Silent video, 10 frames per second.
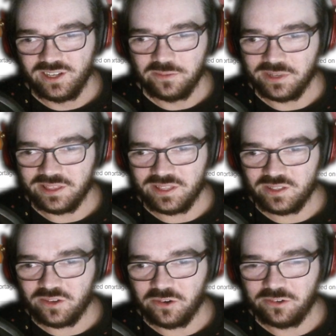but this
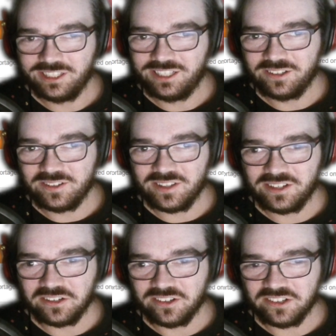totally looks like
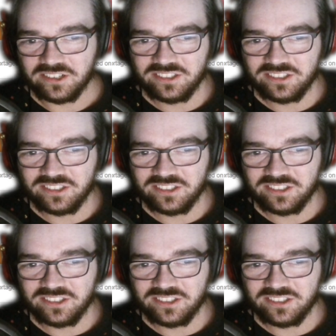a girl.